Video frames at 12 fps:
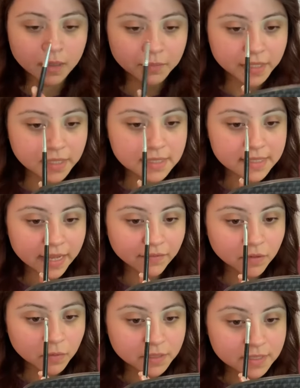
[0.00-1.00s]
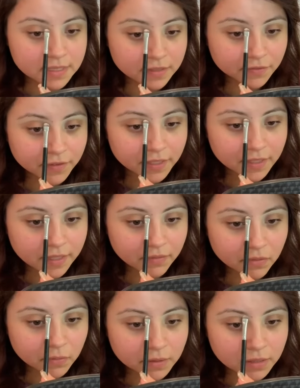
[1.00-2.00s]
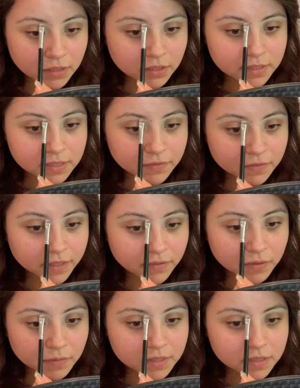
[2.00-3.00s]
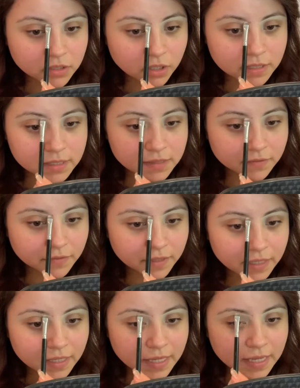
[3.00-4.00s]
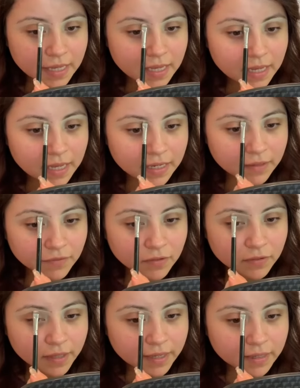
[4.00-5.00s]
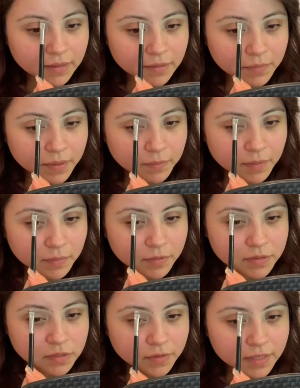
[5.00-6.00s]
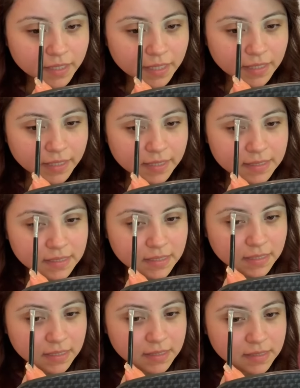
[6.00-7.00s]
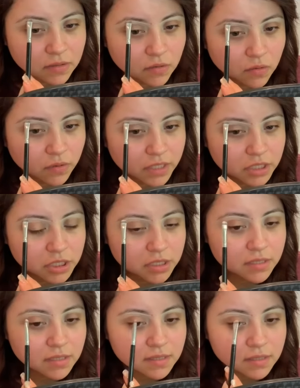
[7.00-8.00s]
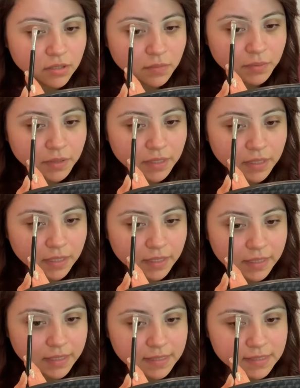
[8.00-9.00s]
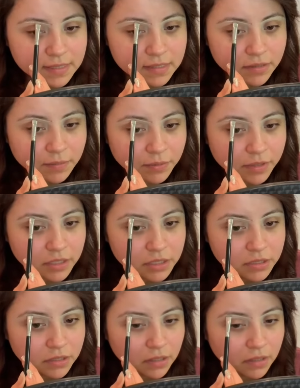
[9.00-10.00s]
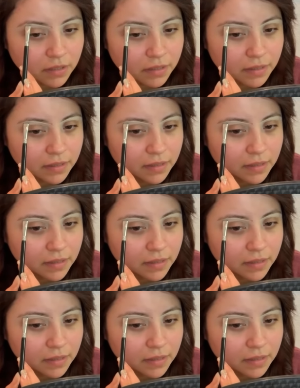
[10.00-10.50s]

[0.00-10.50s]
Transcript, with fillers: because everyone is different, everyone learns different, everyone starts different. And I feel that by people doing that and asking these questions, they're putting unnecessary pressure on